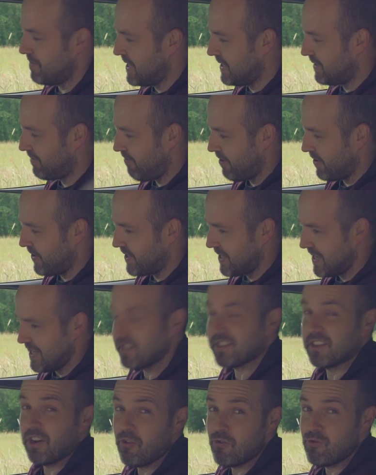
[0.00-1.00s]
These front
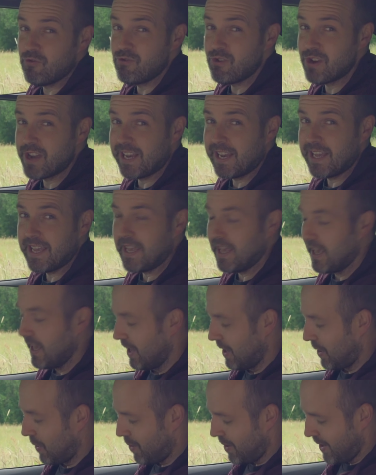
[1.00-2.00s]
seats are really
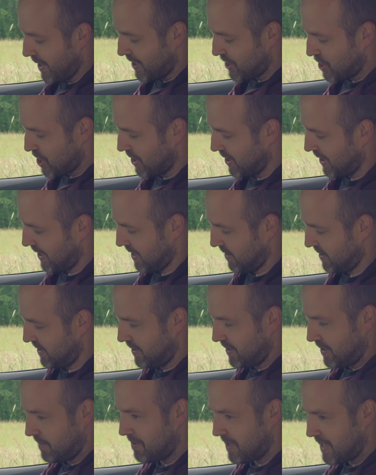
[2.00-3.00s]
quite chunky,
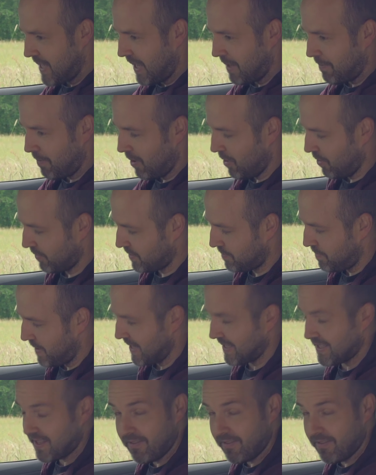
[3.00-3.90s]
so they seem to take up a lot of space.